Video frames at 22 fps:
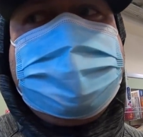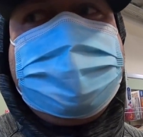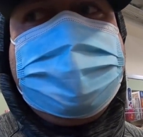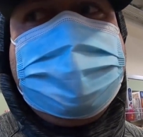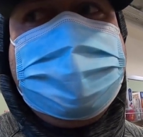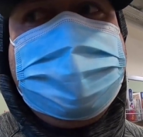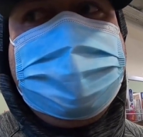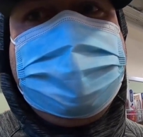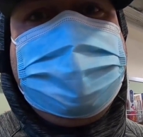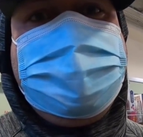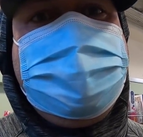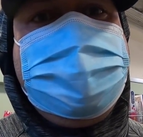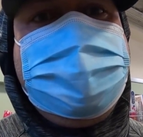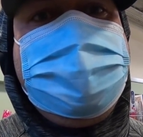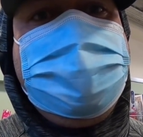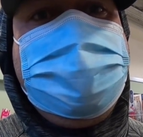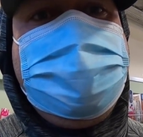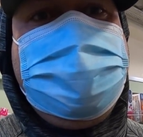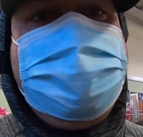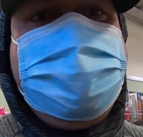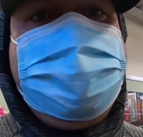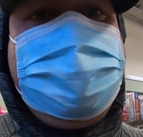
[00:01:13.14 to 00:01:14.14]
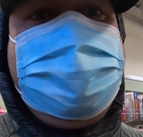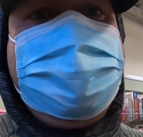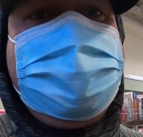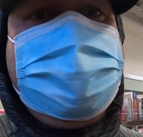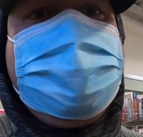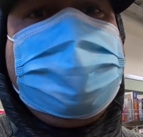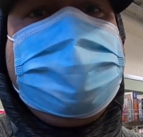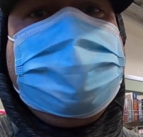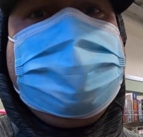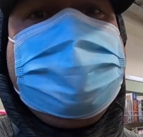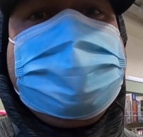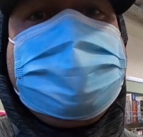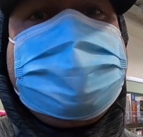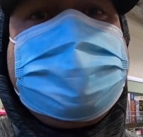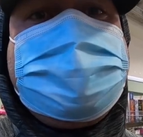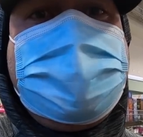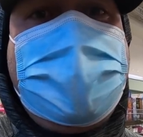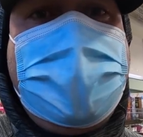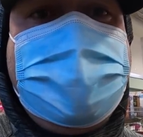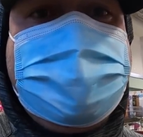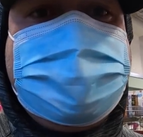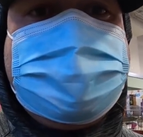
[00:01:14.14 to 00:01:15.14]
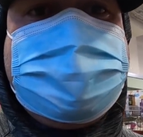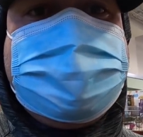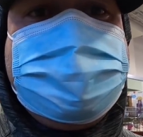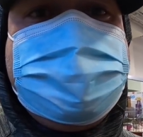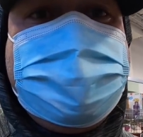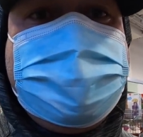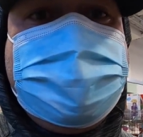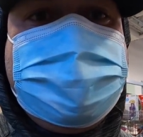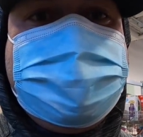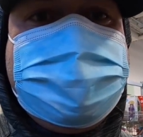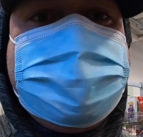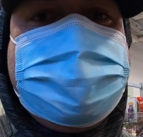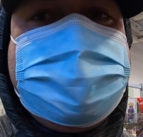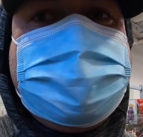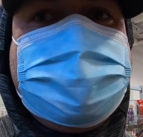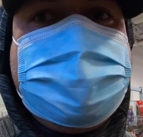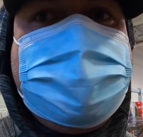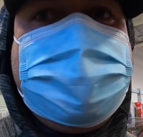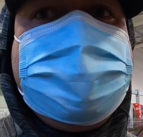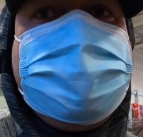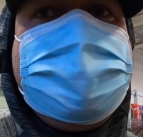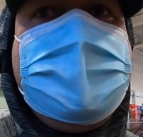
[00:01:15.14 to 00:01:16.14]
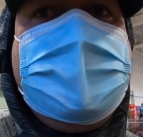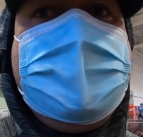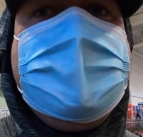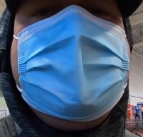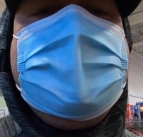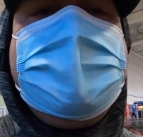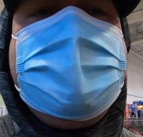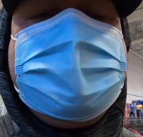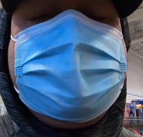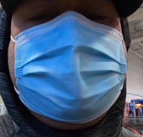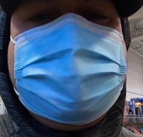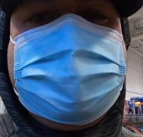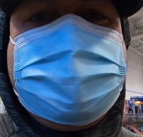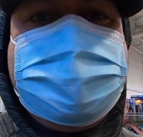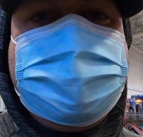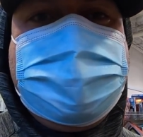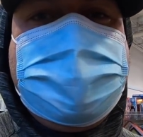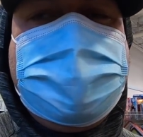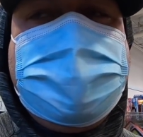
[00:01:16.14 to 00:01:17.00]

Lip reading: a really good thing called the saxoboom. So I'll throw some